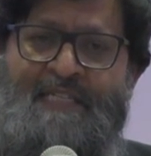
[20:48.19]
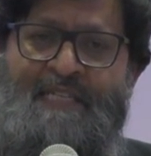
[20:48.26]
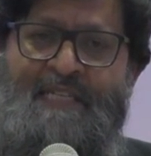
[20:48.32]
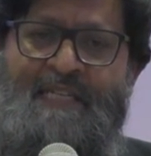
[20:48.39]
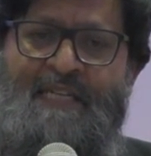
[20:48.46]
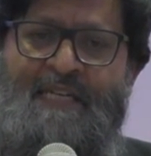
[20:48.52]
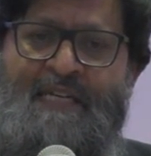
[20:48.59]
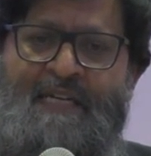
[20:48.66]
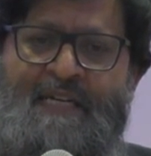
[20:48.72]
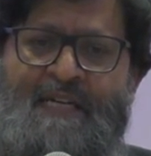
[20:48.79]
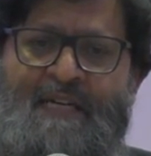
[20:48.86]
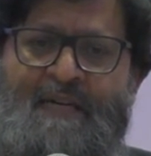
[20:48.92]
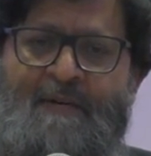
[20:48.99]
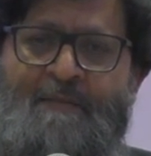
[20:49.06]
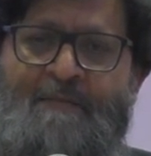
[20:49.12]

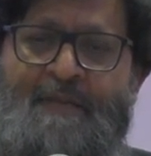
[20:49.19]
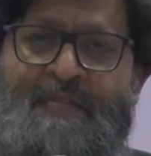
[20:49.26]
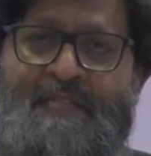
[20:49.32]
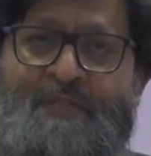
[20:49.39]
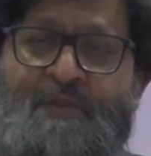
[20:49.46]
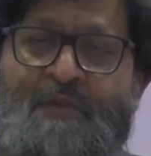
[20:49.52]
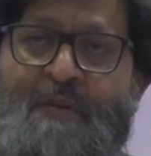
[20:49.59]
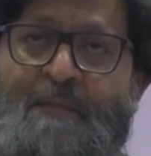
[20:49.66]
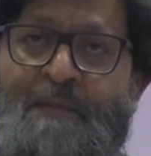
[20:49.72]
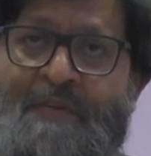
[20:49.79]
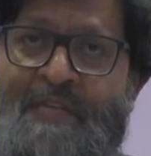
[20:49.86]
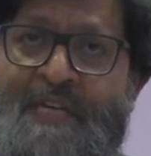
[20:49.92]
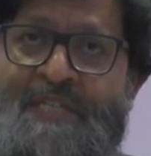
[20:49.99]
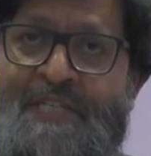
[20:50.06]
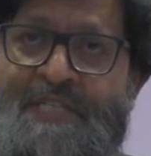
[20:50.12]
he's doing a
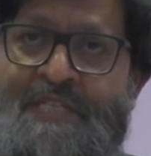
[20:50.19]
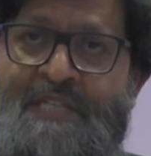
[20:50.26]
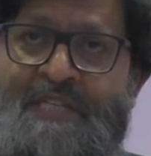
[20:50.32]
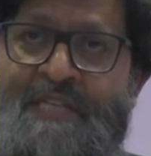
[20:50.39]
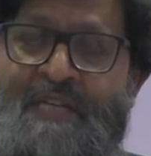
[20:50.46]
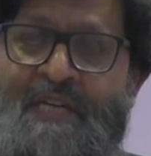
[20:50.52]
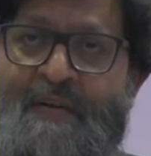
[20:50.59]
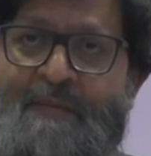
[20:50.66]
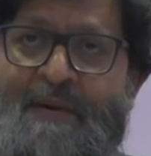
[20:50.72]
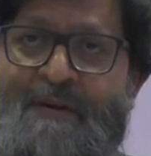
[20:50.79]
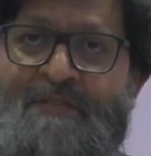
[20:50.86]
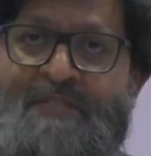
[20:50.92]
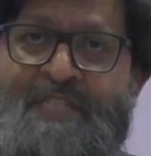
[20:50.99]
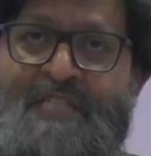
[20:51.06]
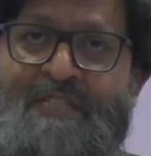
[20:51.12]
PhD
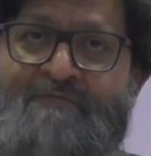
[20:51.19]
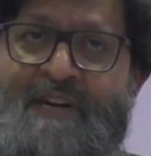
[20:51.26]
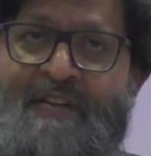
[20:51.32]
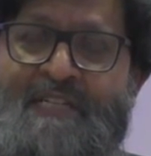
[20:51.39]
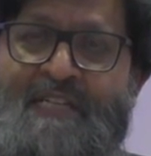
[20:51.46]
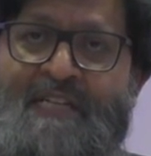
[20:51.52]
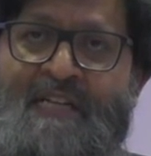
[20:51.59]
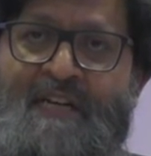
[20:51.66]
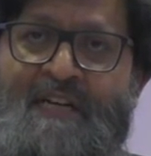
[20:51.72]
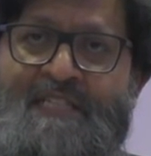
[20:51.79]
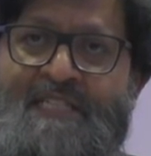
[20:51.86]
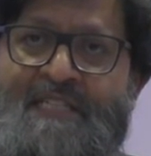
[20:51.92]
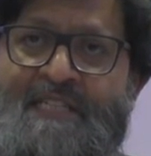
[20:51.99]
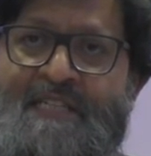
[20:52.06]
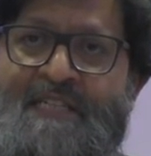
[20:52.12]
about
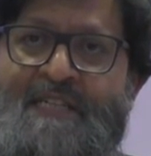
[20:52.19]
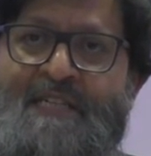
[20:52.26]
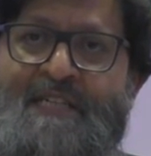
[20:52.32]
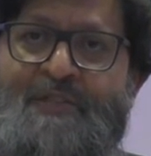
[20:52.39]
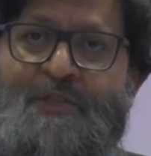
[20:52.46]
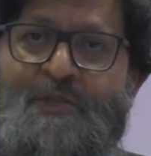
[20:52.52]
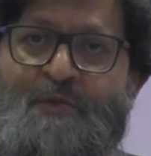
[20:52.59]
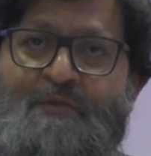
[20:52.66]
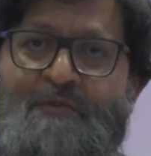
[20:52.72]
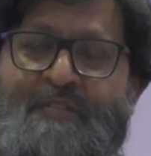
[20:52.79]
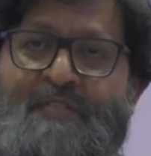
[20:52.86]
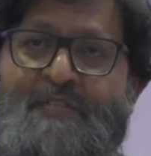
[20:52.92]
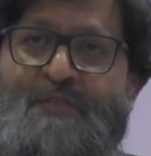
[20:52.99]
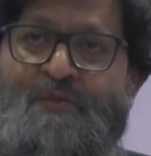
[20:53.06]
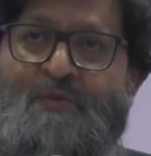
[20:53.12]
de-radicalizing children
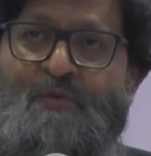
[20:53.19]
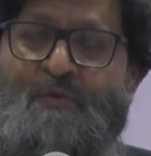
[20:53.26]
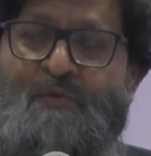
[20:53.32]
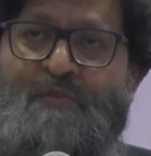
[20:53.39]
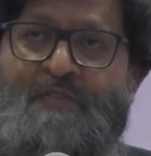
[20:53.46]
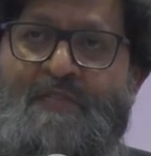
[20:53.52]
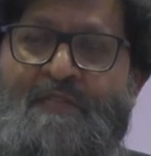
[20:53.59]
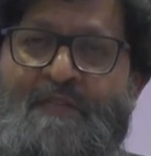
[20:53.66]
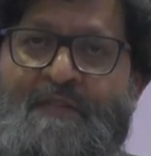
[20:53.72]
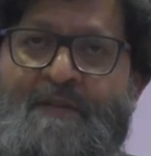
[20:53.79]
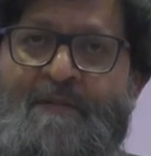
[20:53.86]
in schools,